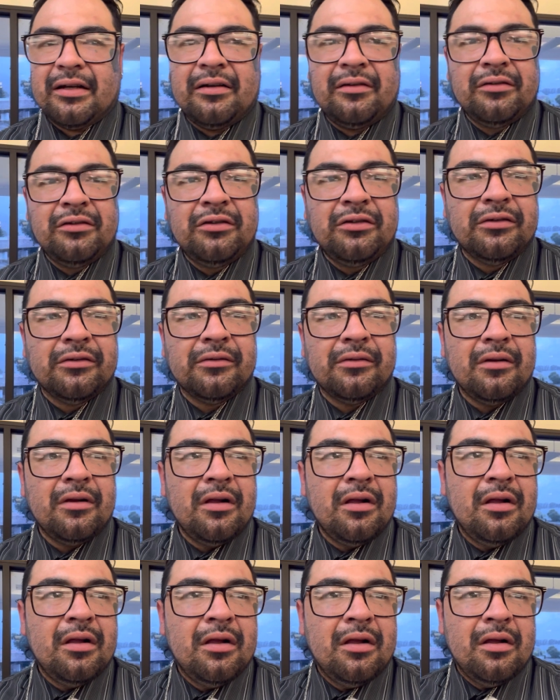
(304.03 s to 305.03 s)
don't know
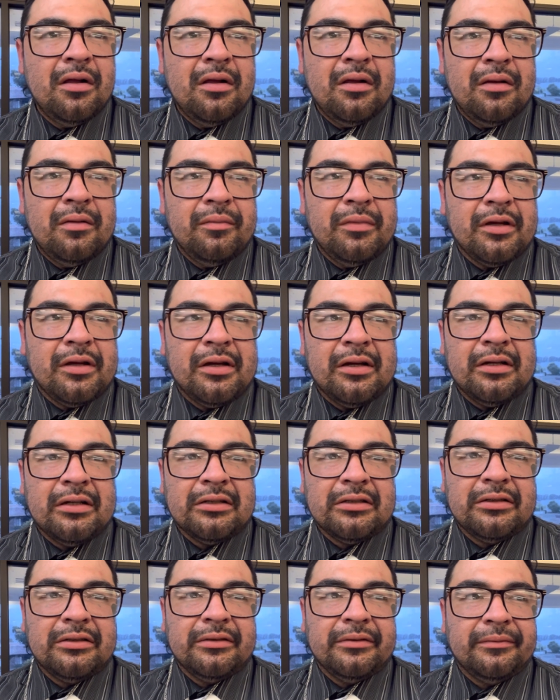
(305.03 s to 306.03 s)

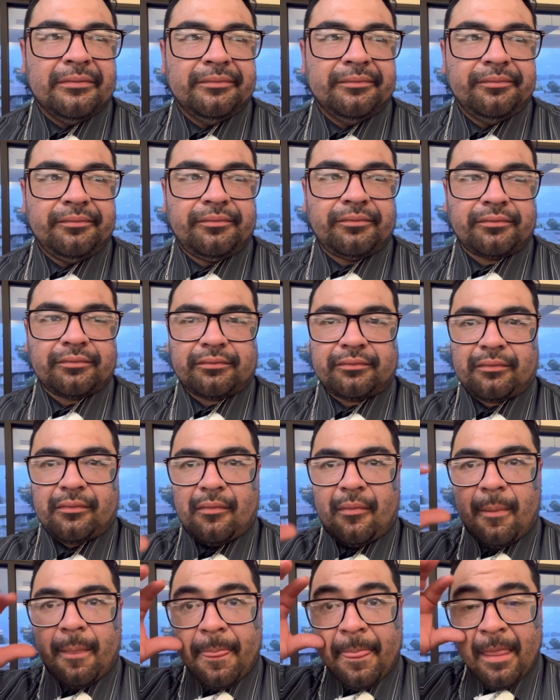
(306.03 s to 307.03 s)
because
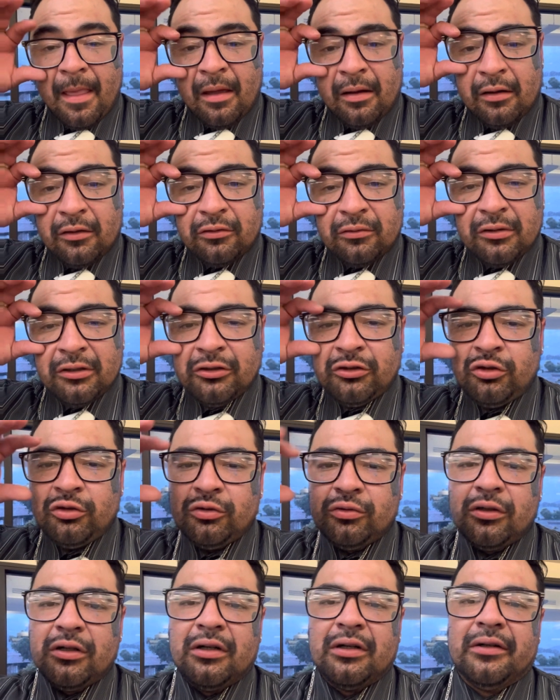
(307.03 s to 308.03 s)
i don't want
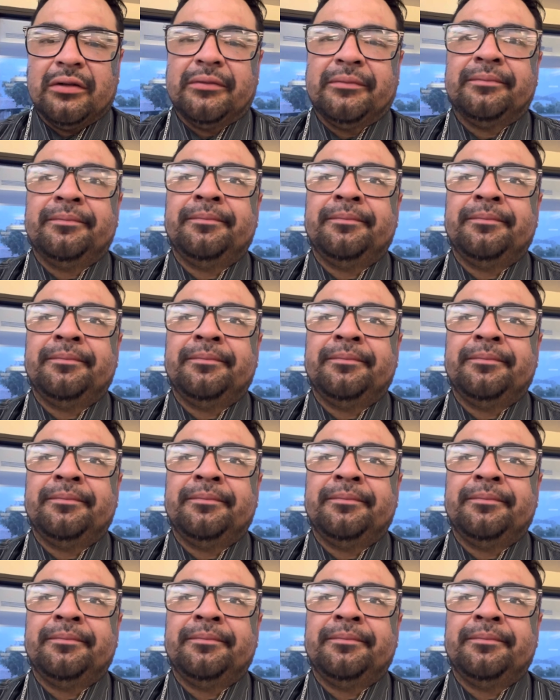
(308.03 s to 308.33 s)
to uh